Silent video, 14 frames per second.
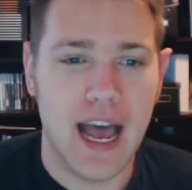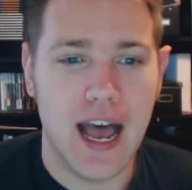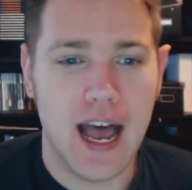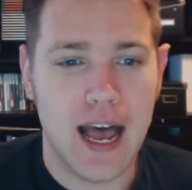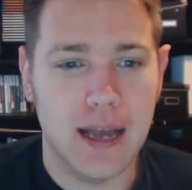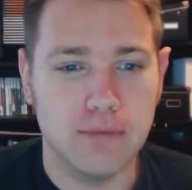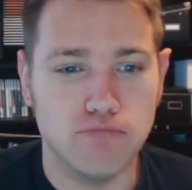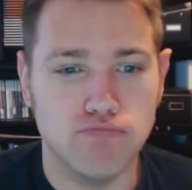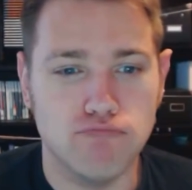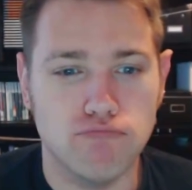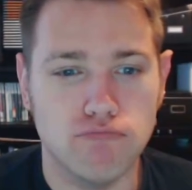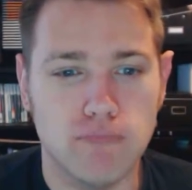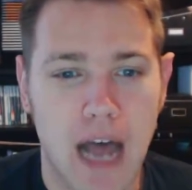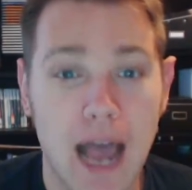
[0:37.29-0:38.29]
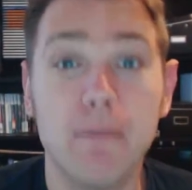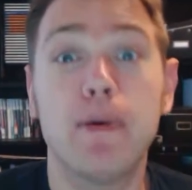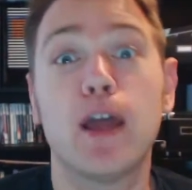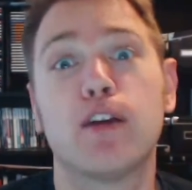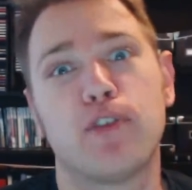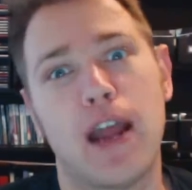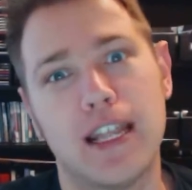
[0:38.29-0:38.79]
I'm
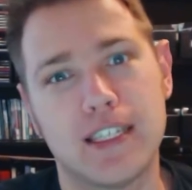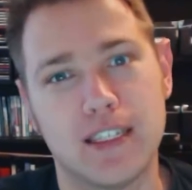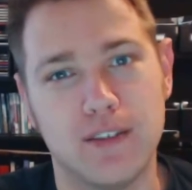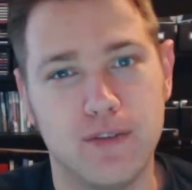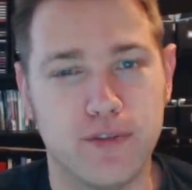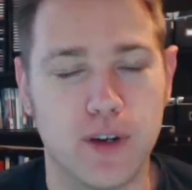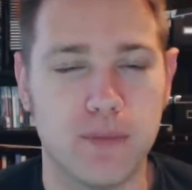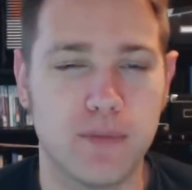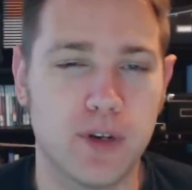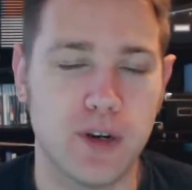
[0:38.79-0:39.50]
Peter Franson from